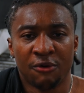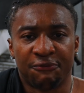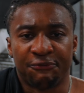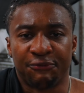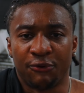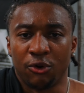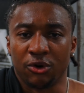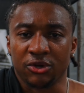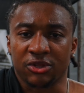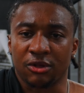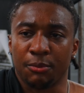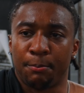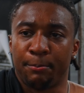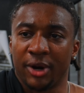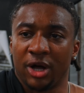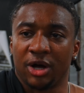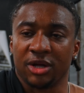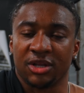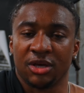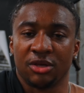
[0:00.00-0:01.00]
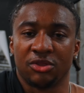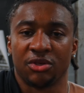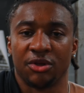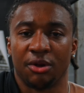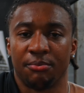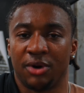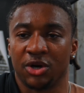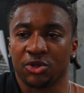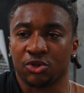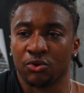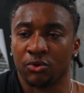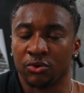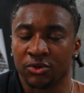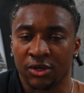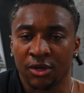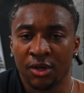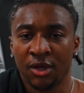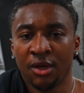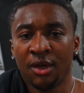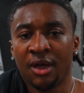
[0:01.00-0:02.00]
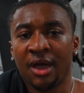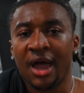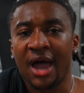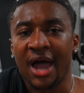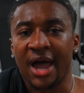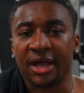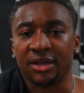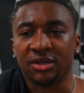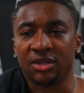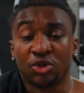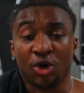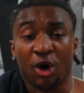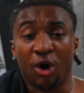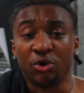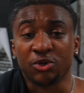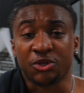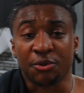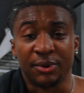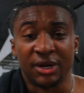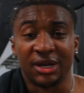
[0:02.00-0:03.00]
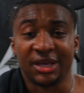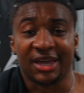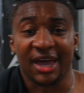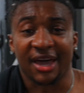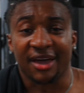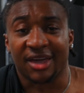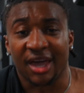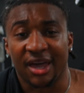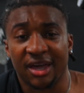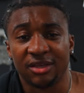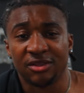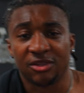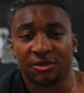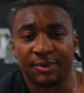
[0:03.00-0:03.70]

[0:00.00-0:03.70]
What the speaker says: force blood to the muscles and to ultimately get gains,